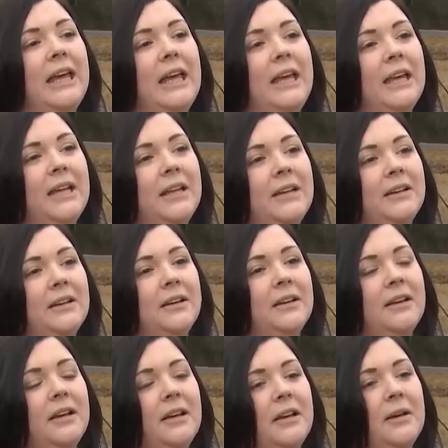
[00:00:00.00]
and
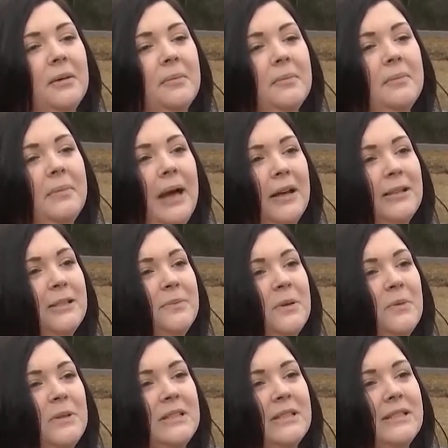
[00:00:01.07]
um, my husband
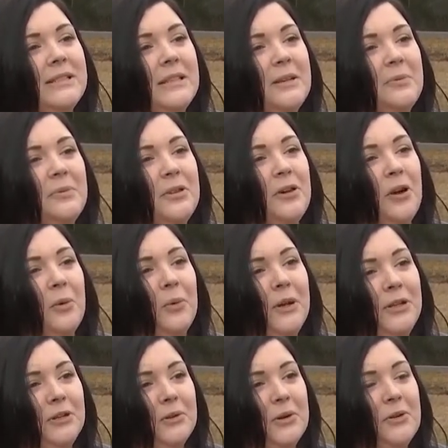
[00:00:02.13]
was asleep with our
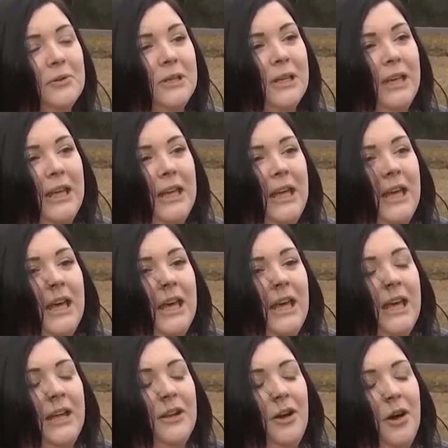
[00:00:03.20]
one year old
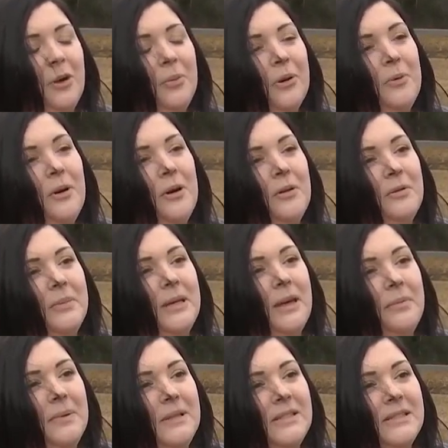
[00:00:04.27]
and Aubrey woke me
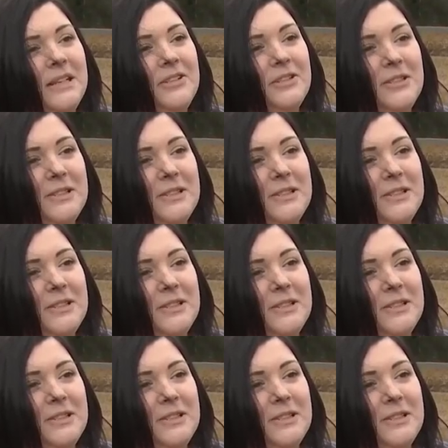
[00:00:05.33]
up and said she